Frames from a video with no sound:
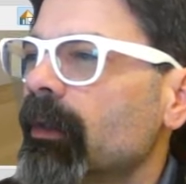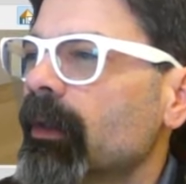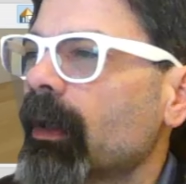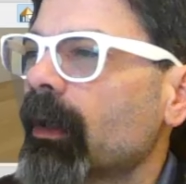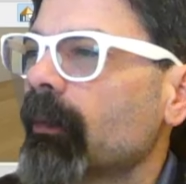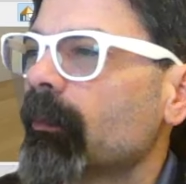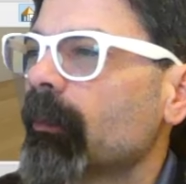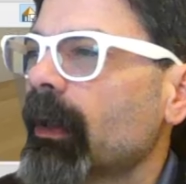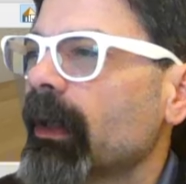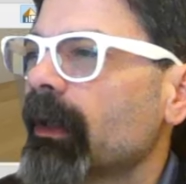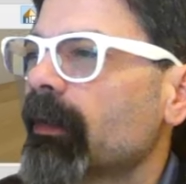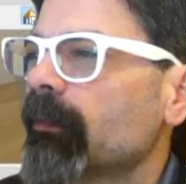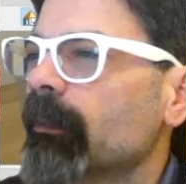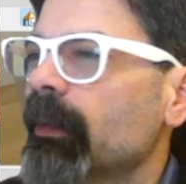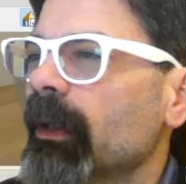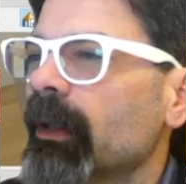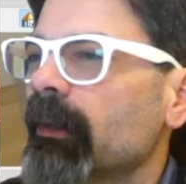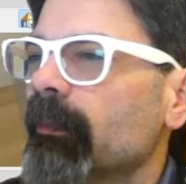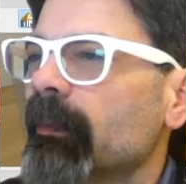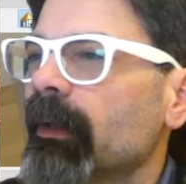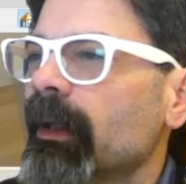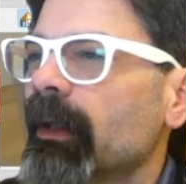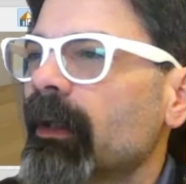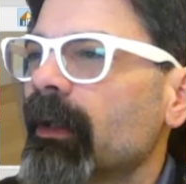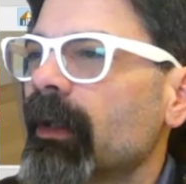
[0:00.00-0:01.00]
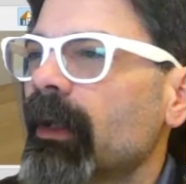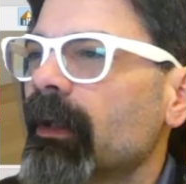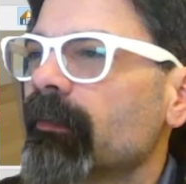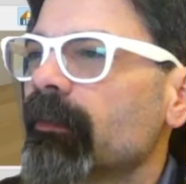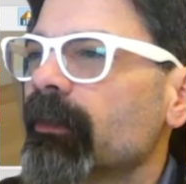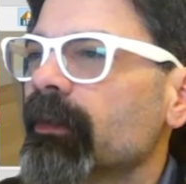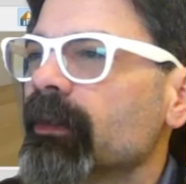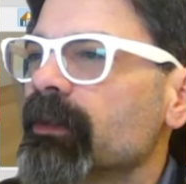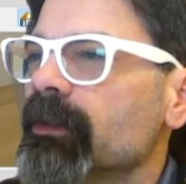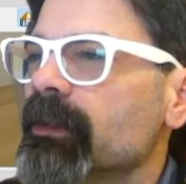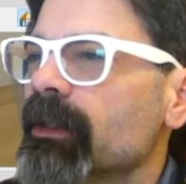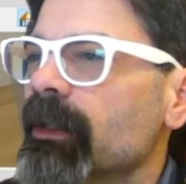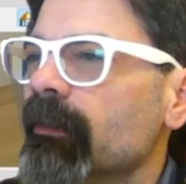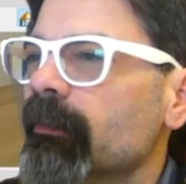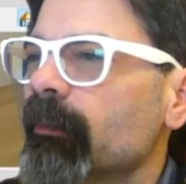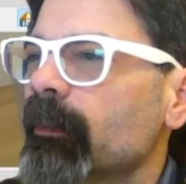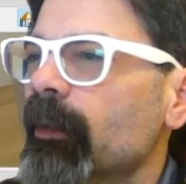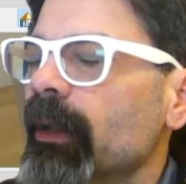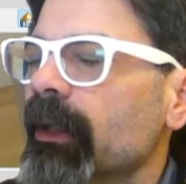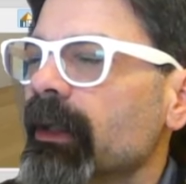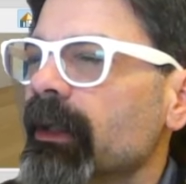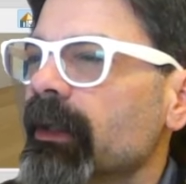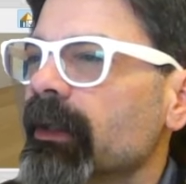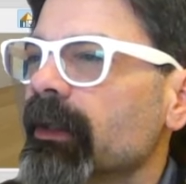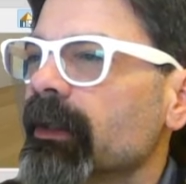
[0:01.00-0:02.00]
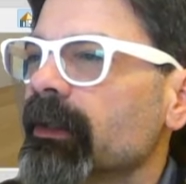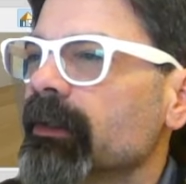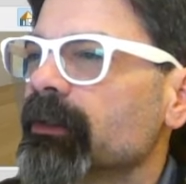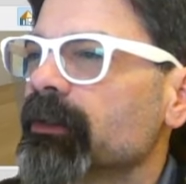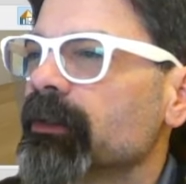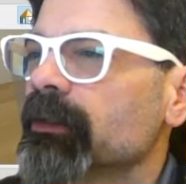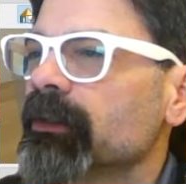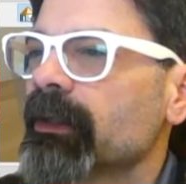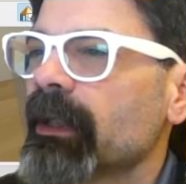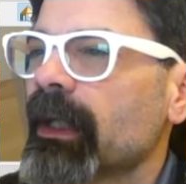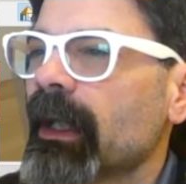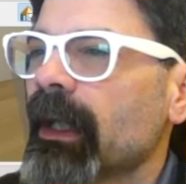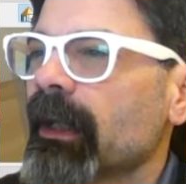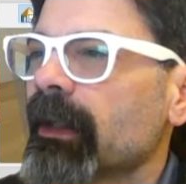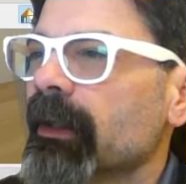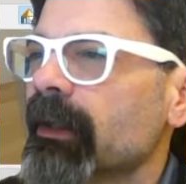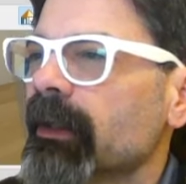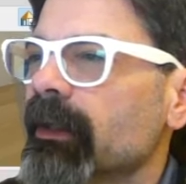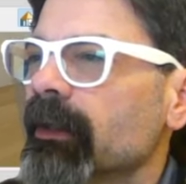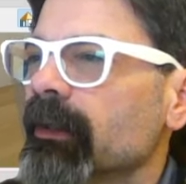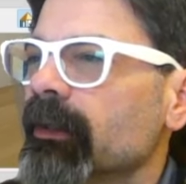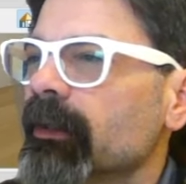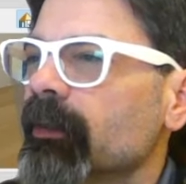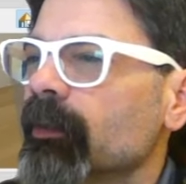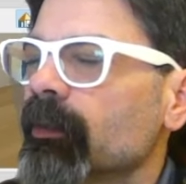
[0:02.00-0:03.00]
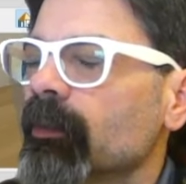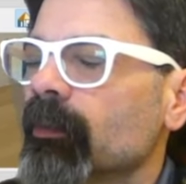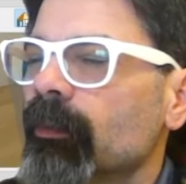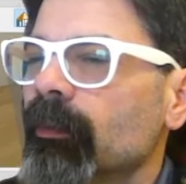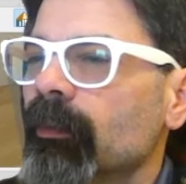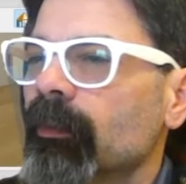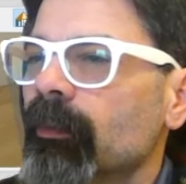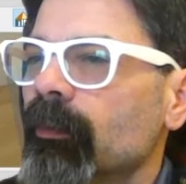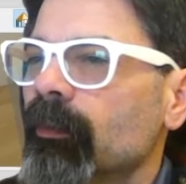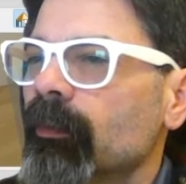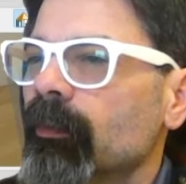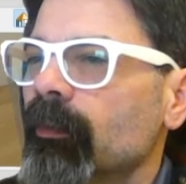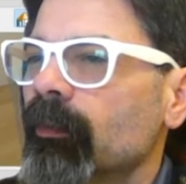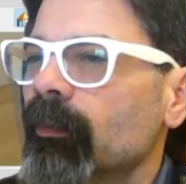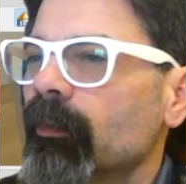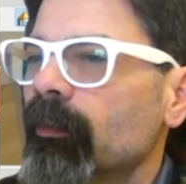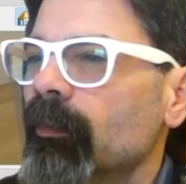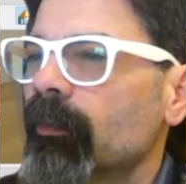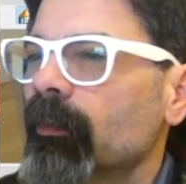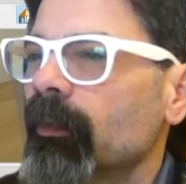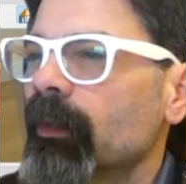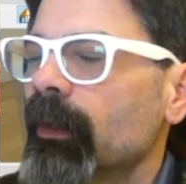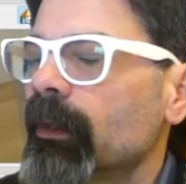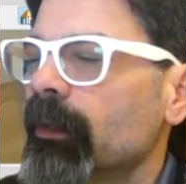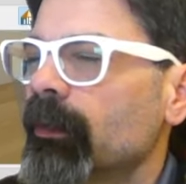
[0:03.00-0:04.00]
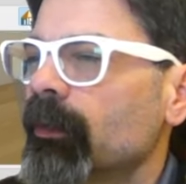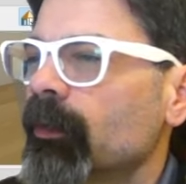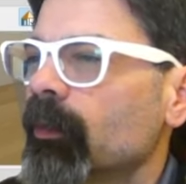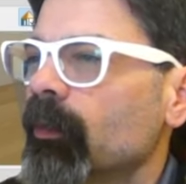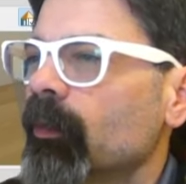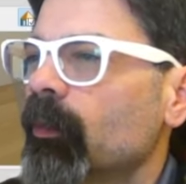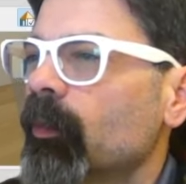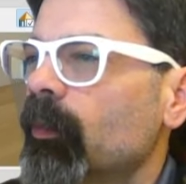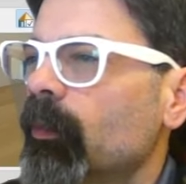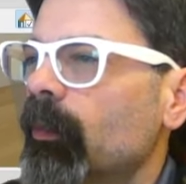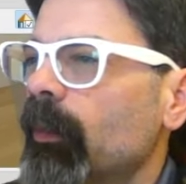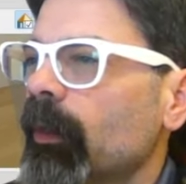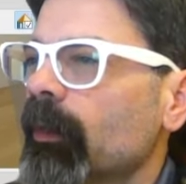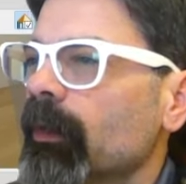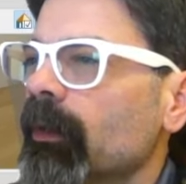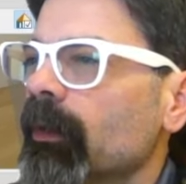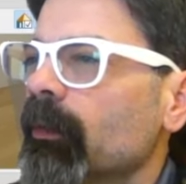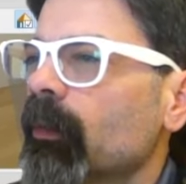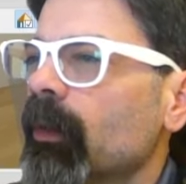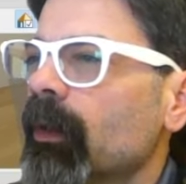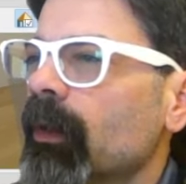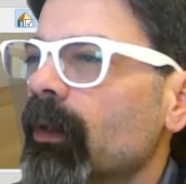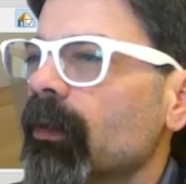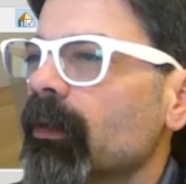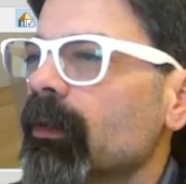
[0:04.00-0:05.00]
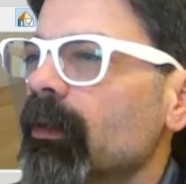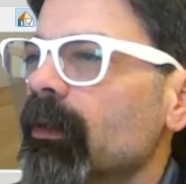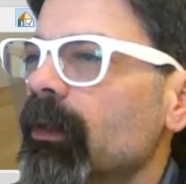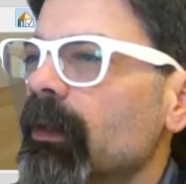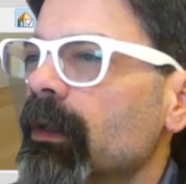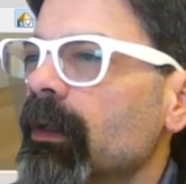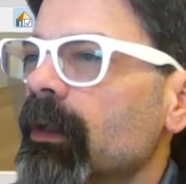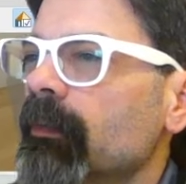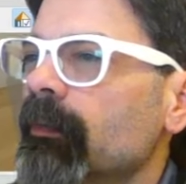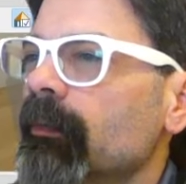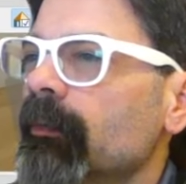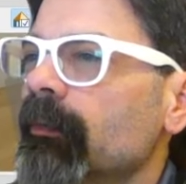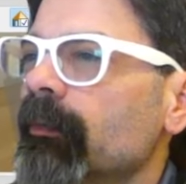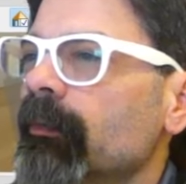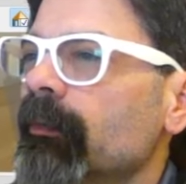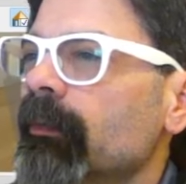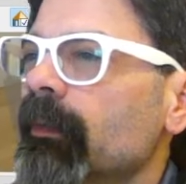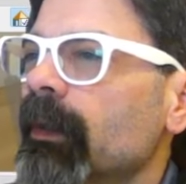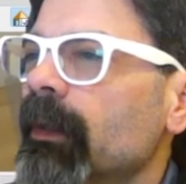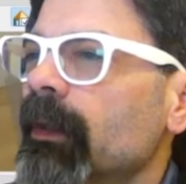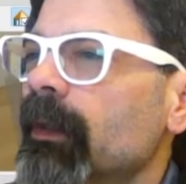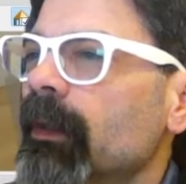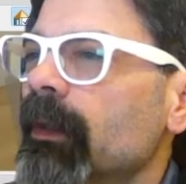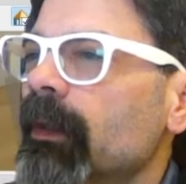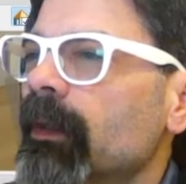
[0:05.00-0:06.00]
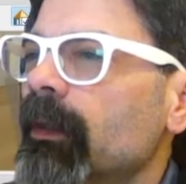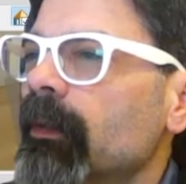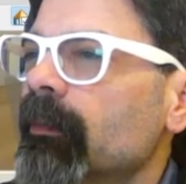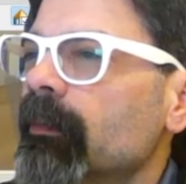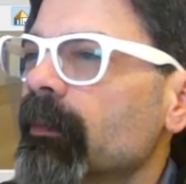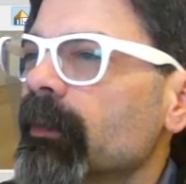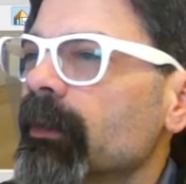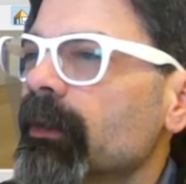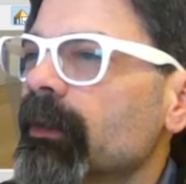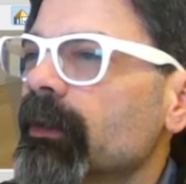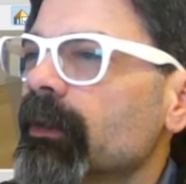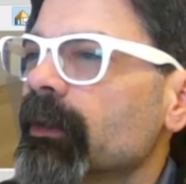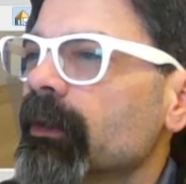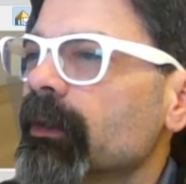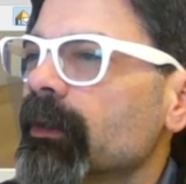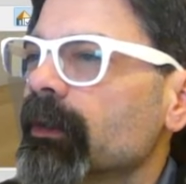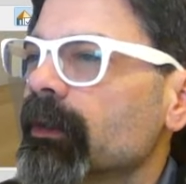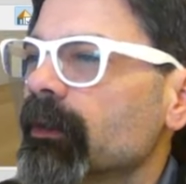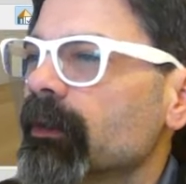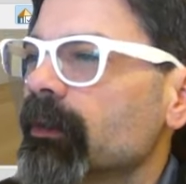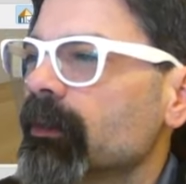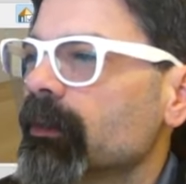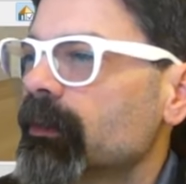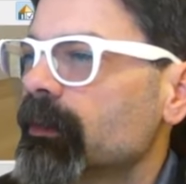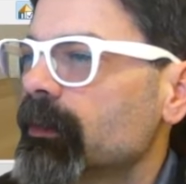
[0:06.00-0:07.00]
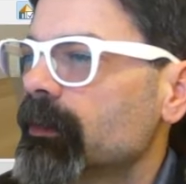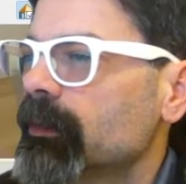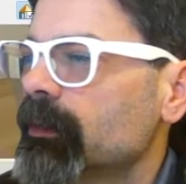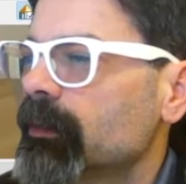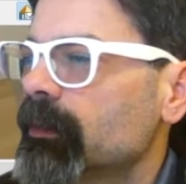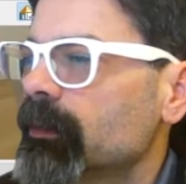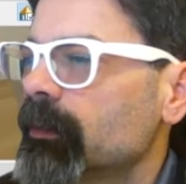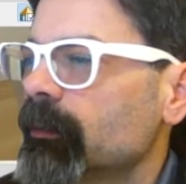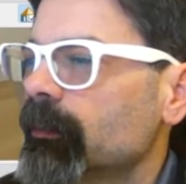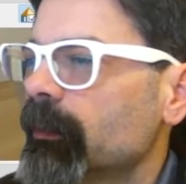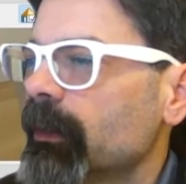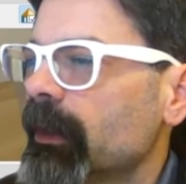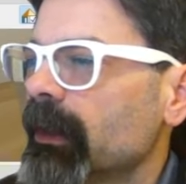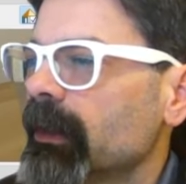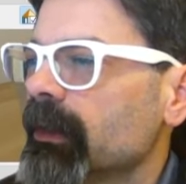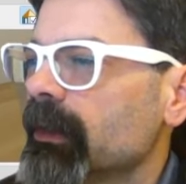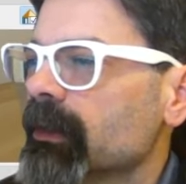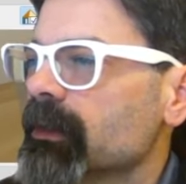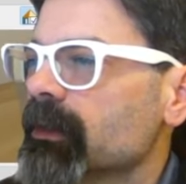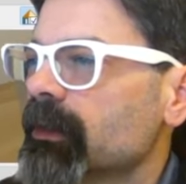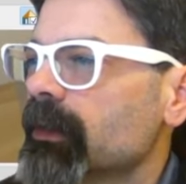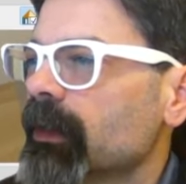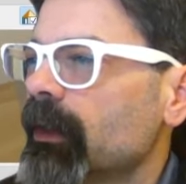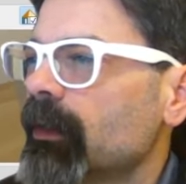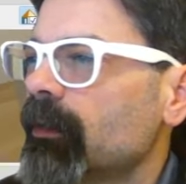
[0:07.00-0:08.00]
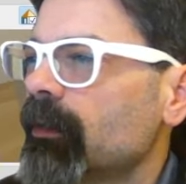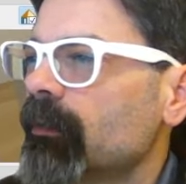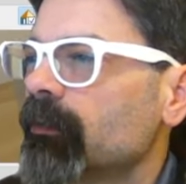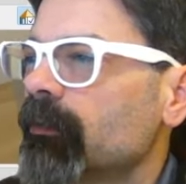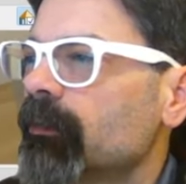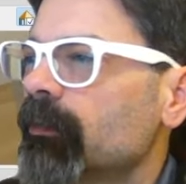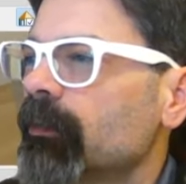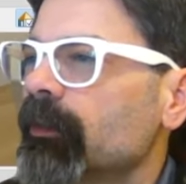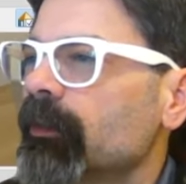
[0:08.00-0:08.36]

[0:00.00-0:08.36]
I might have been better off instead of breaking it, just adding a new, a new pony wall um, material by itself.